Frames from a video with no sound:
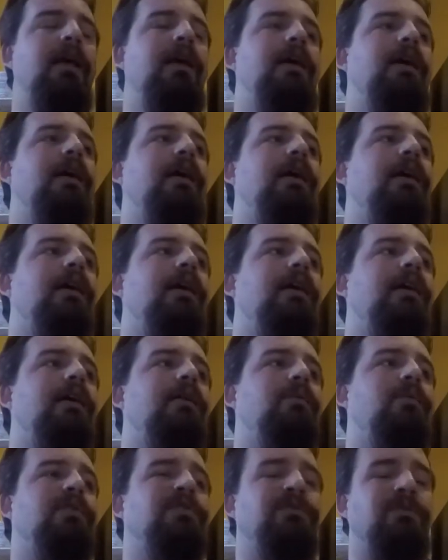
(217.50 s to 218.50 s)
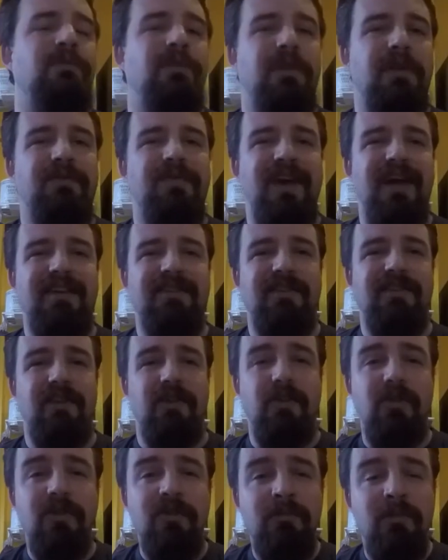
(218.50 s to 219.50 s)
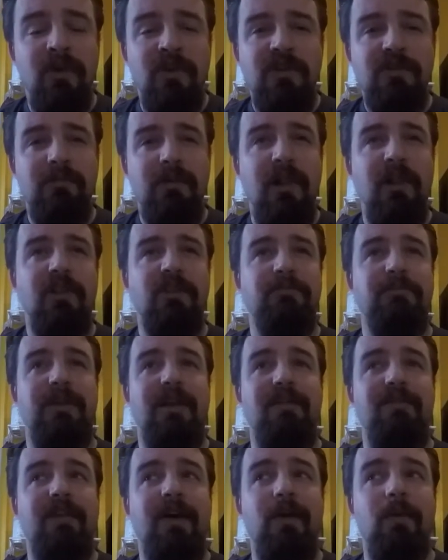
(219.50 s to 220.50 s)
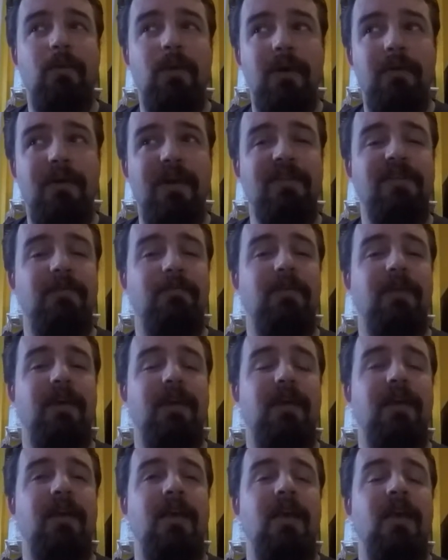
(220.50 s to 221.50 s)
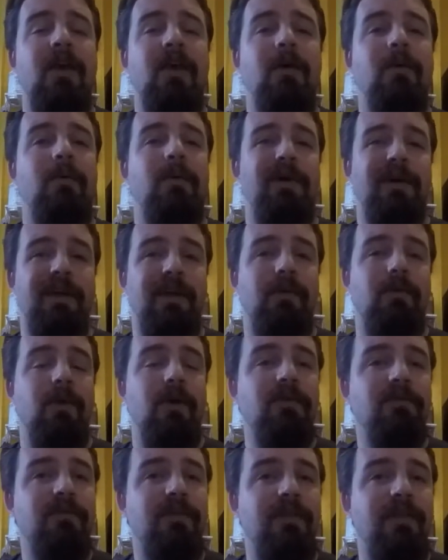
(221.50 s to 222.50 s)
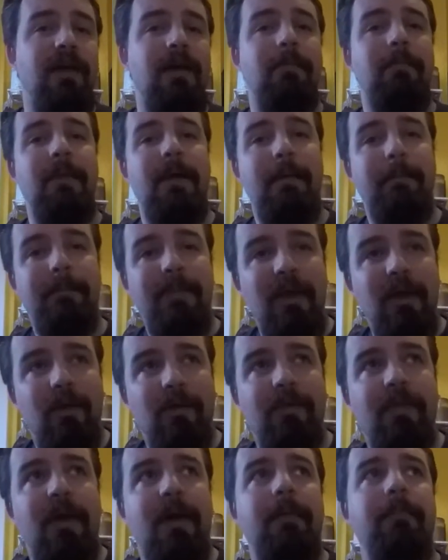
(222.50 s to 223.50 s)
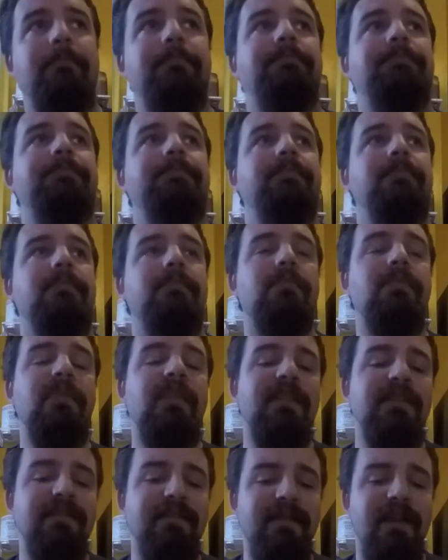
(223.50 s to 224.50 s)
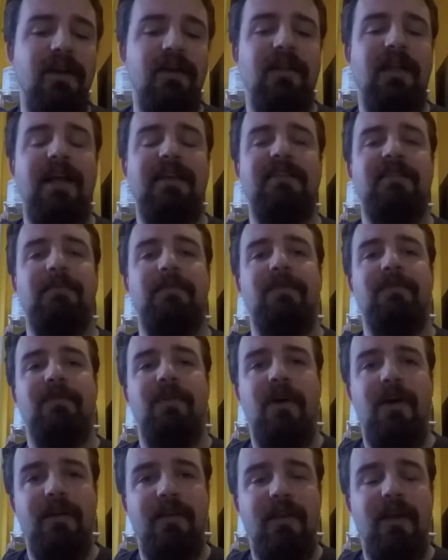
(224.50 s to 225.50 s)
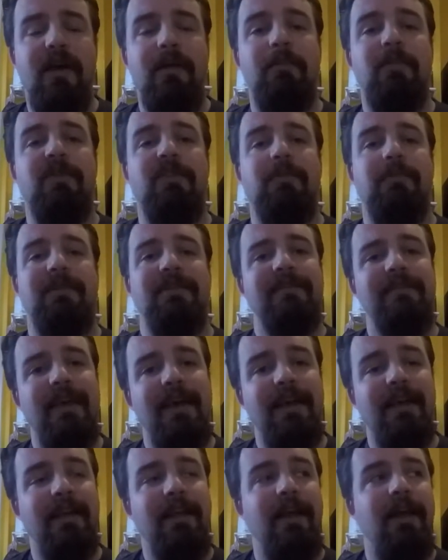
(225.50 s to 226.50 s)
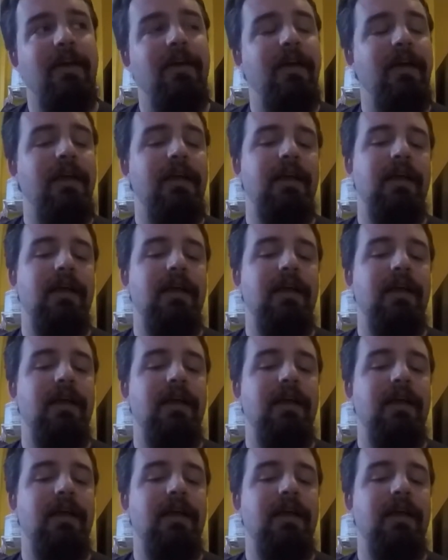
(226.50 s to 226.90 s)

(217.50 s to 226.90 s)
I wasn't really advised to use marshmallows, but I found one recipe where he roasted them, peeled them, sterilized them in vodka, and put them in secondary.